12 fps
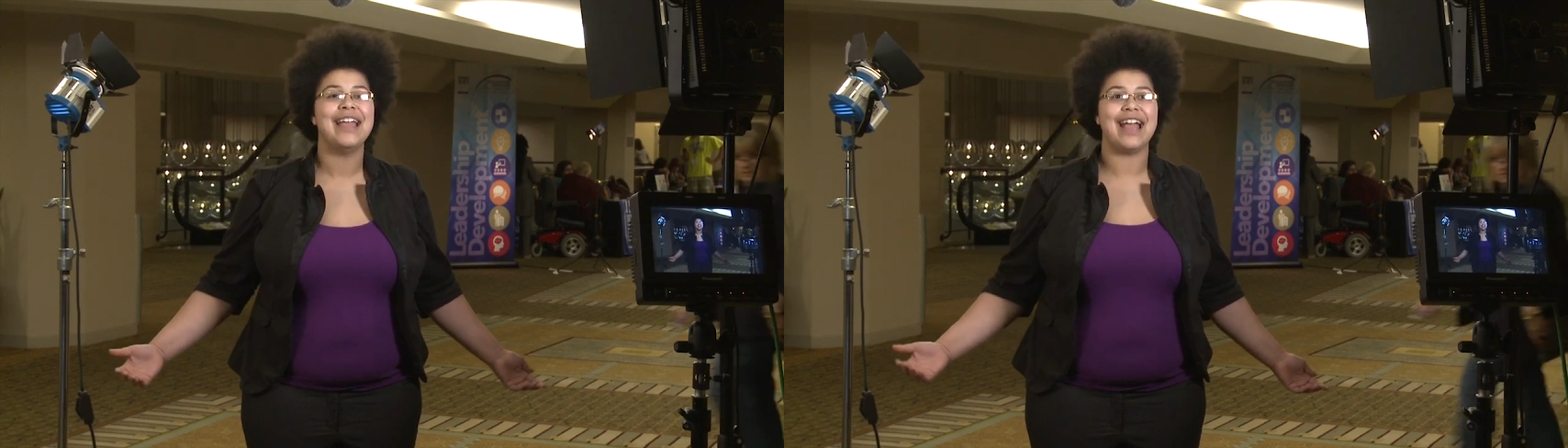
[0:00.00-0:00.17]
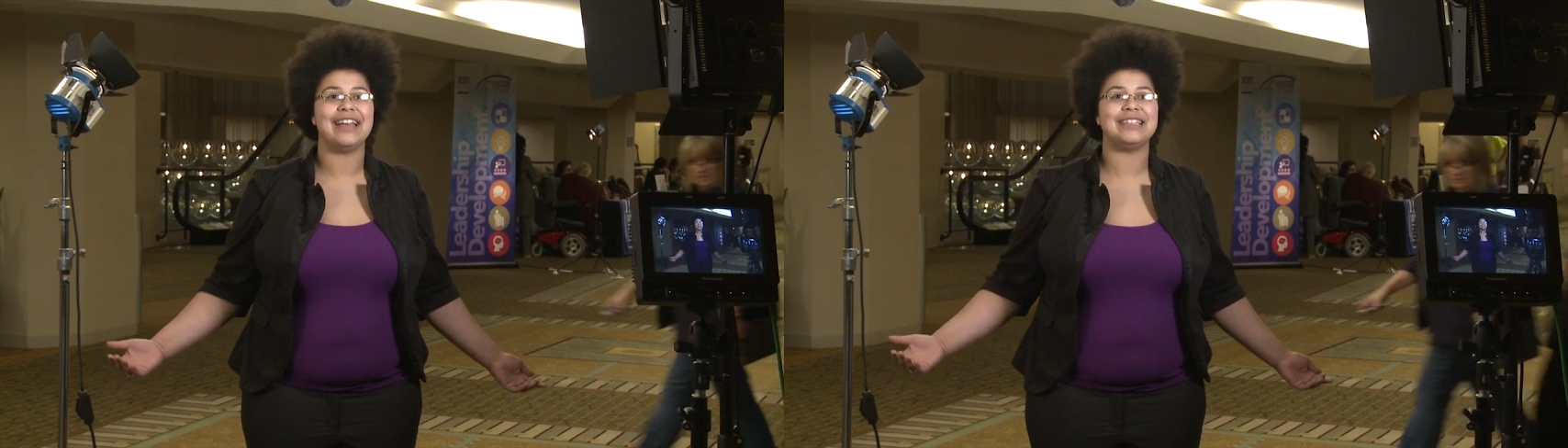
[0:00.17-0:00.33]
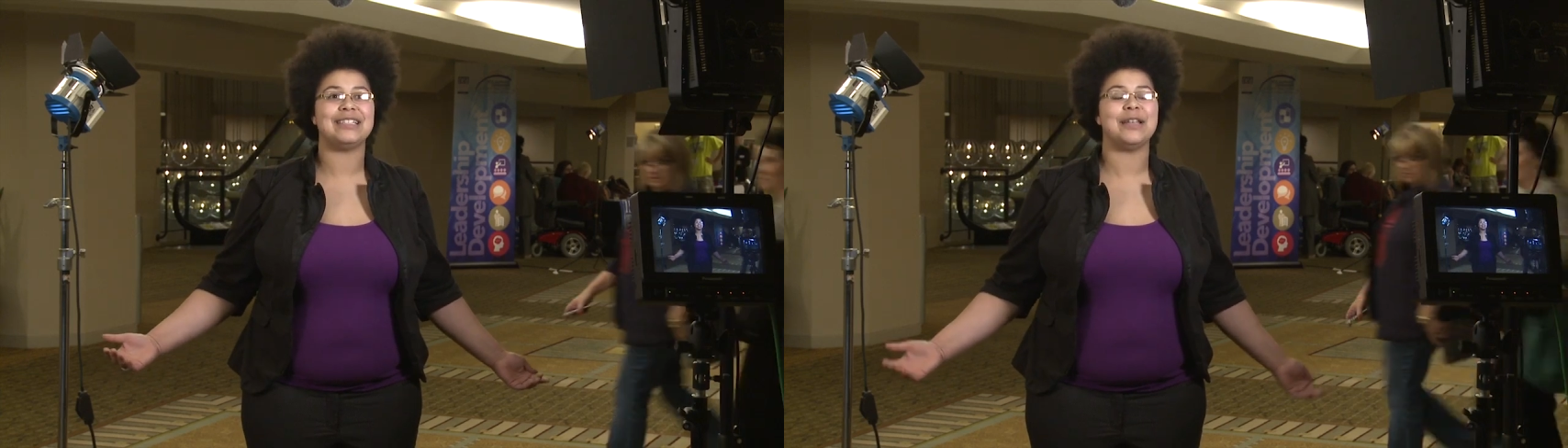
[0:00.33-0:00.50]

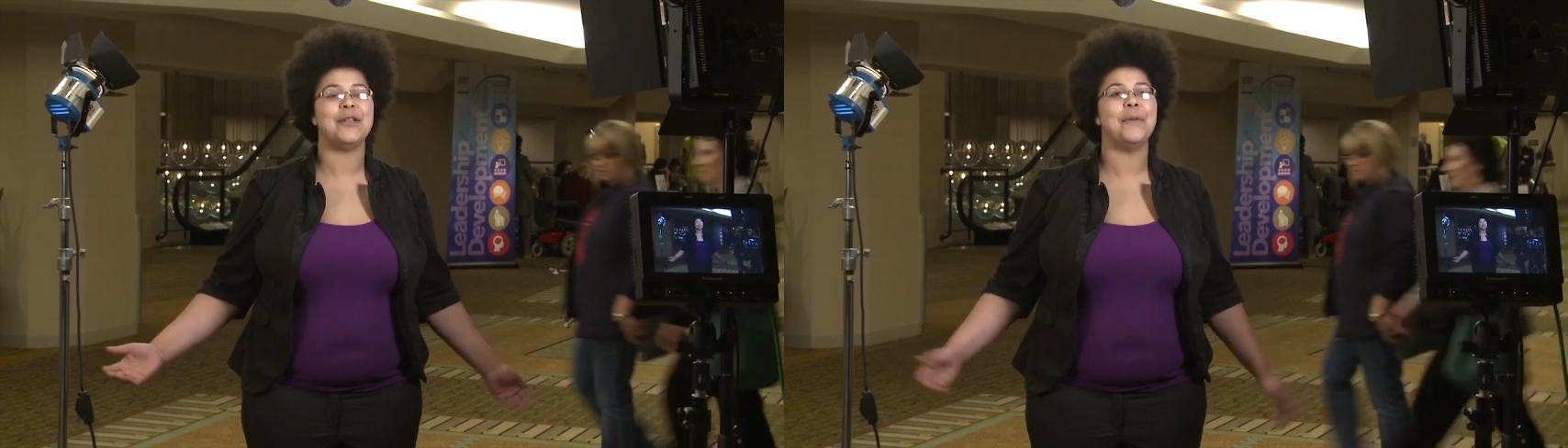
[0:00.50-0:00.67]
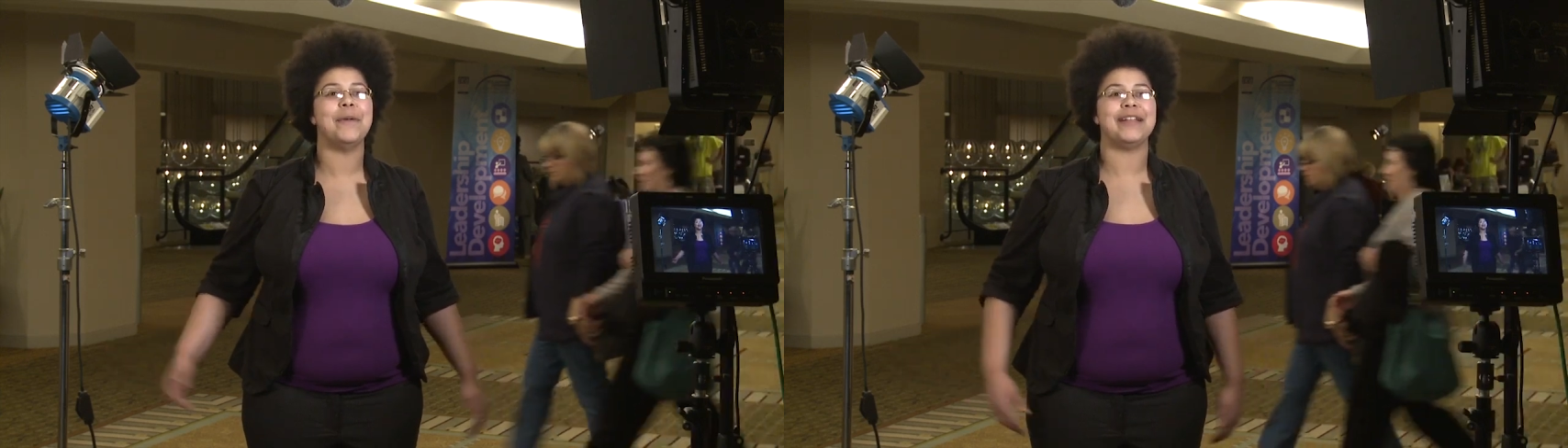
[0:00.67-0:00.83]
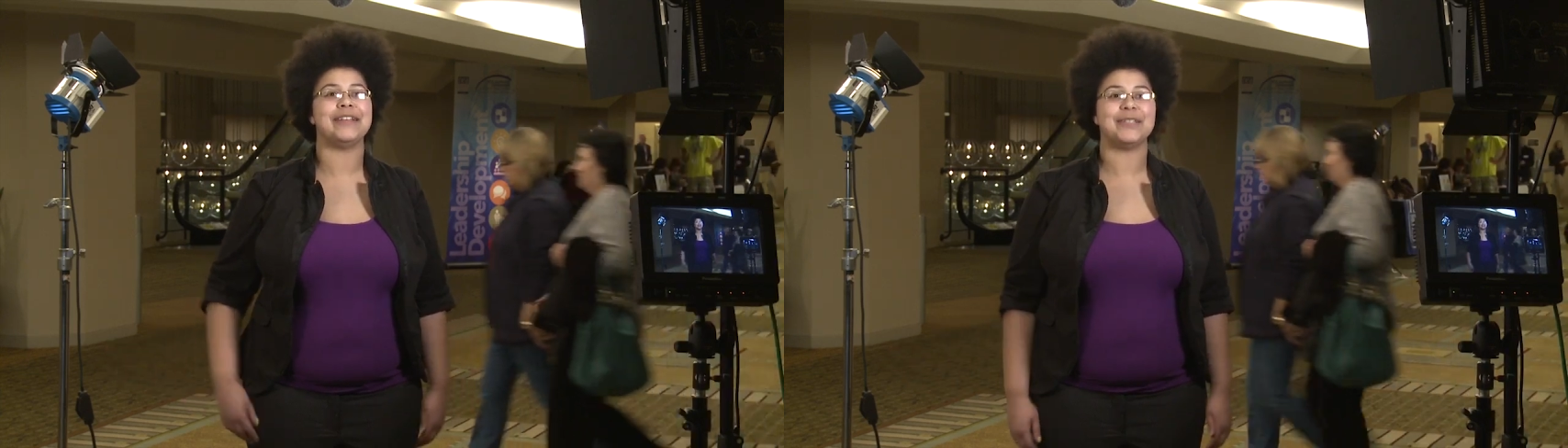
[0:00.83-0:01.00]
and he said
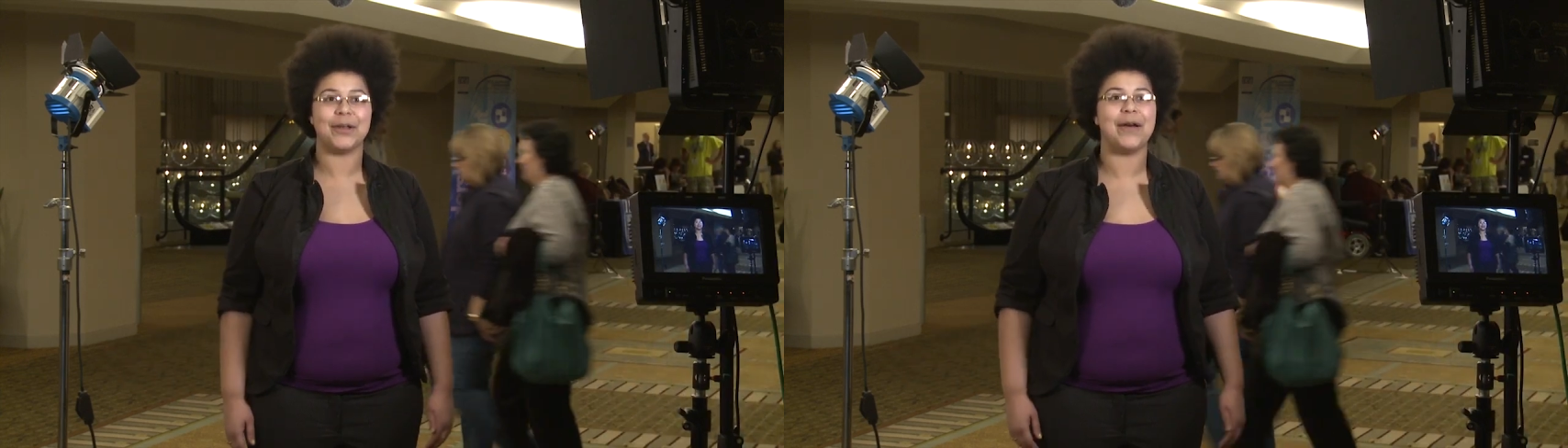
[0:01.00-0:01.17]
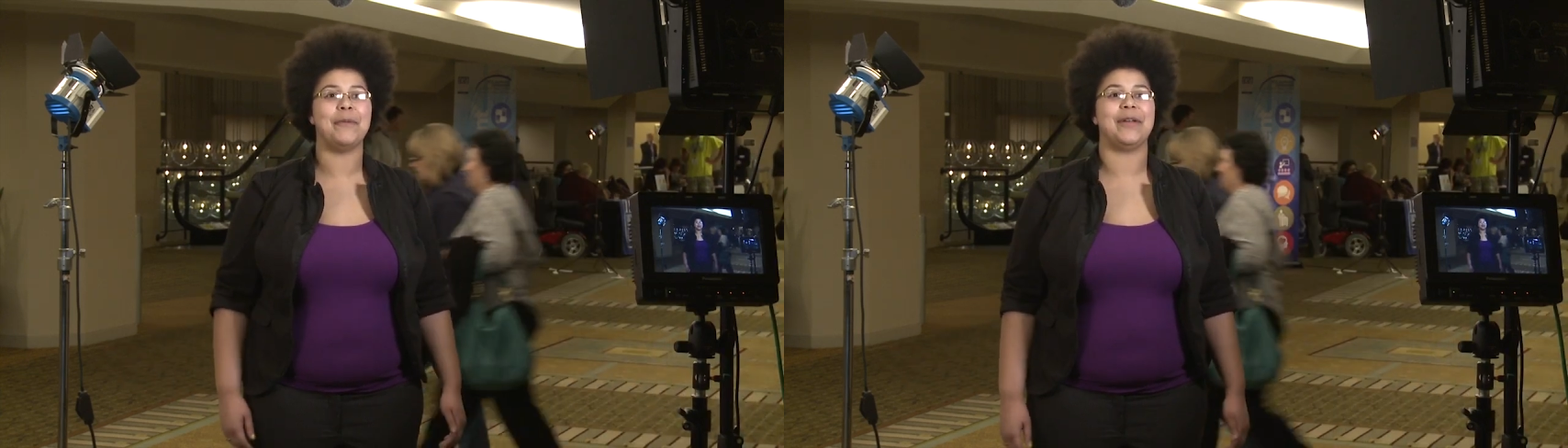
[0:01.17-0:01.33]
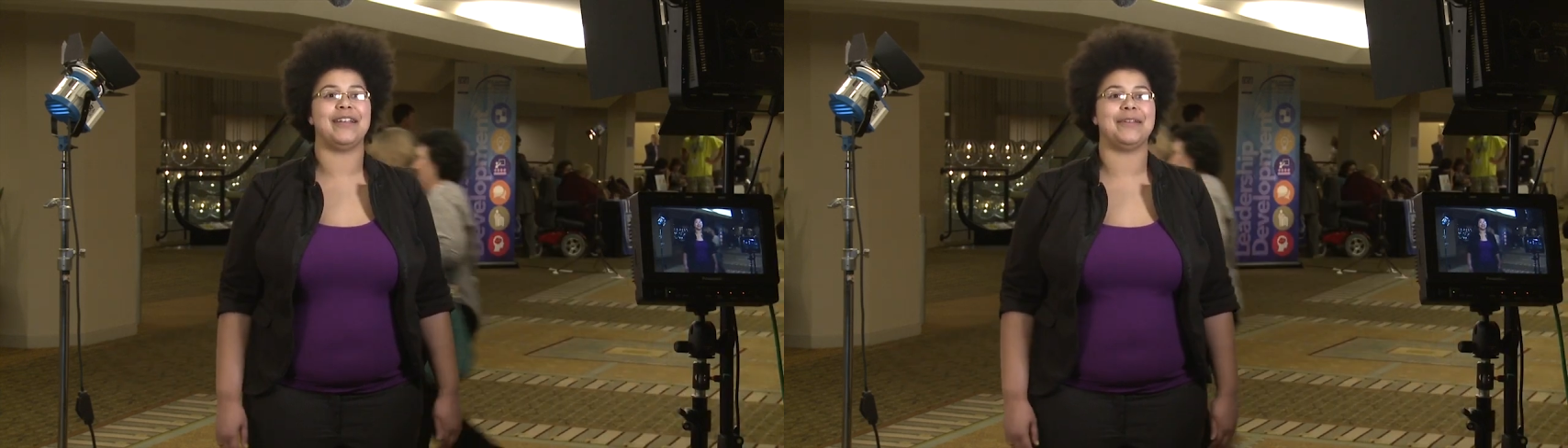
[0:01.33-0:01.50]
nobody. So
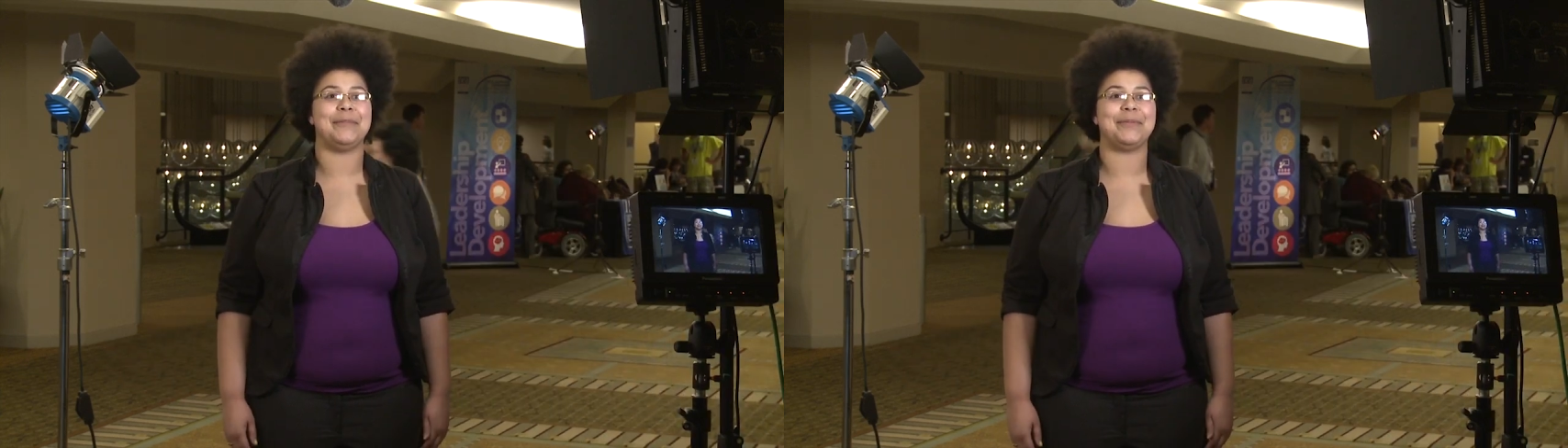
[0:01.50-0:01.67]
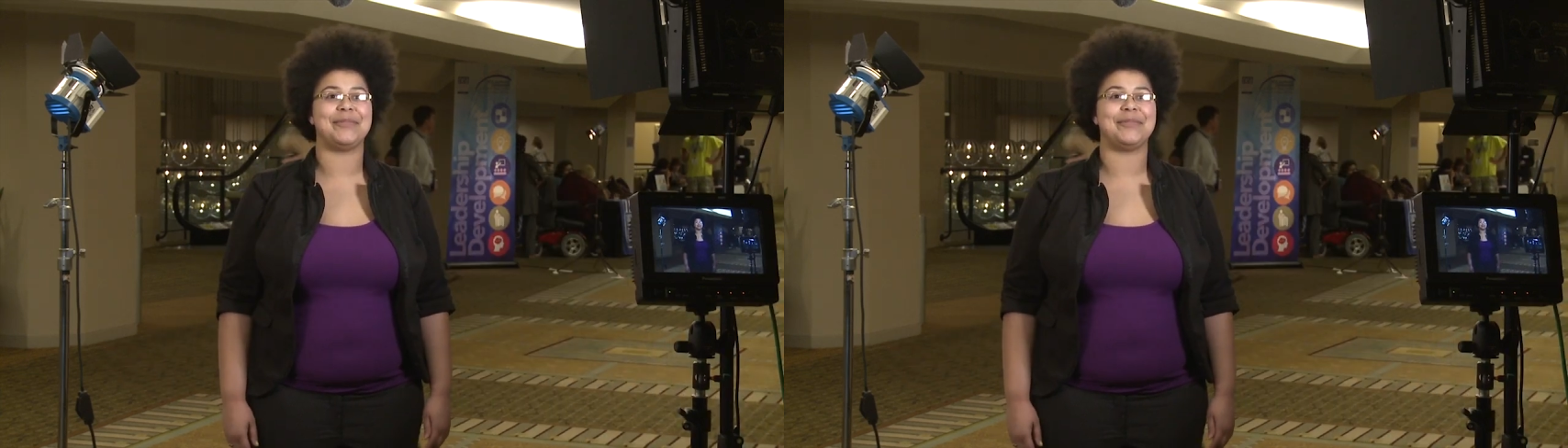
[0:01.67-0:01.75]
I wanted to be